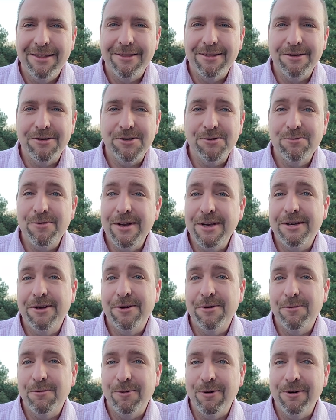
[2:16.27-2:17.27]
The sweet
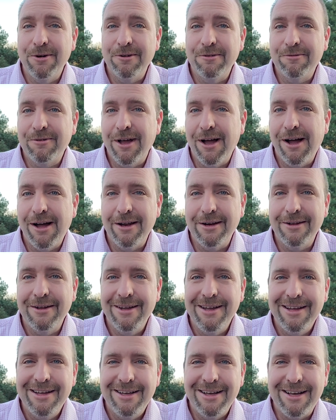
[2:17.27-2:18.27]
Word of God
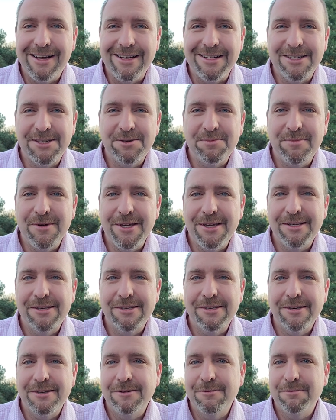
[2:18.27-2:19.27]

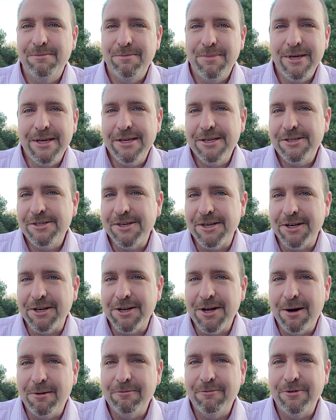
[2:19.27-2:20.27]
speaks peace and
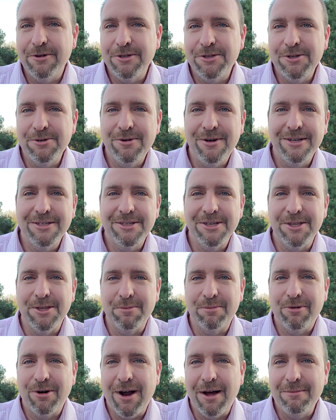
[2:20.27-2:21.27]
comfort to us in the
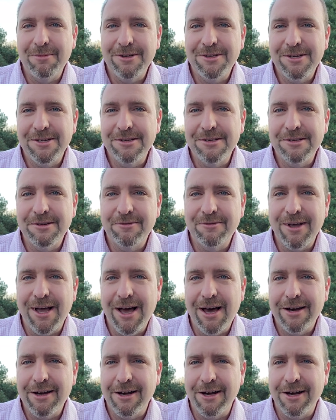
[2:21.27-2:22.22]
promises of God.